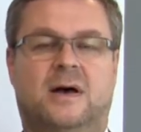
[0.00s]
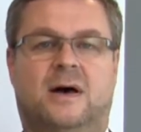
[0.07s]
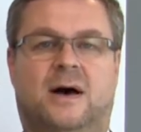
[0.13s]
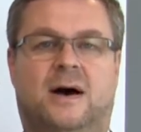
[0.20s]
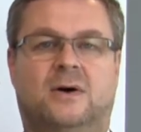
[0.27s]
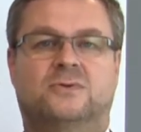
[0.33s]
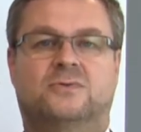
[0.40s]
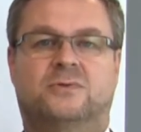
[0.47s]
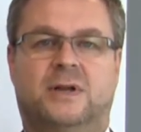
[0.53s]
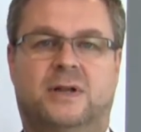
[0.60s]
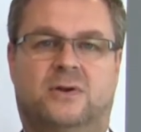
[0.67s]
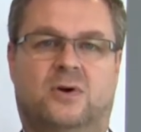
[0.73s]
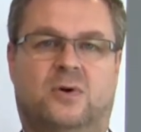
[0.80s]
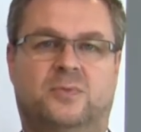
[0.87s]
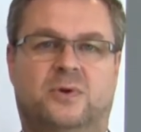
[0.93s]
how to really
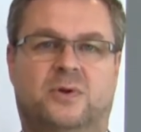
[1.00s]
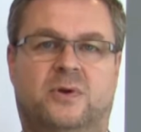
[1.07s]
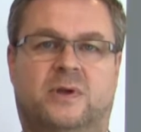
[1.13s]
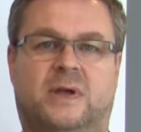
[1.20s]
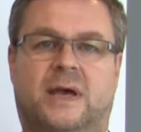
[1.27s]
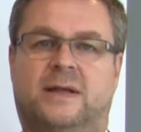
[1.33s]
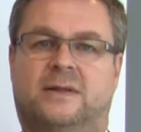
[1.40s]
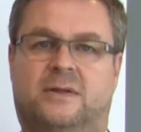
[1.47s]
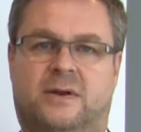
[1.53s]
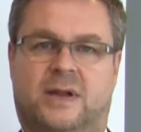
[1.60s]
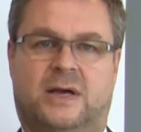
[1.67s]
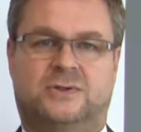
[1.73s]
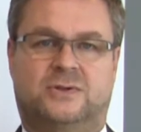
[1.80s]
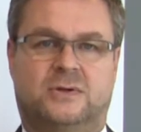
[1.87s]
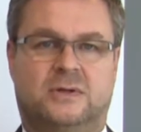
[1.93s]
communicate the
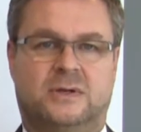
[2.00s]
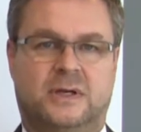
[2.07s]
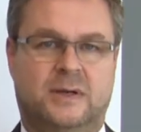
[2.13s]
national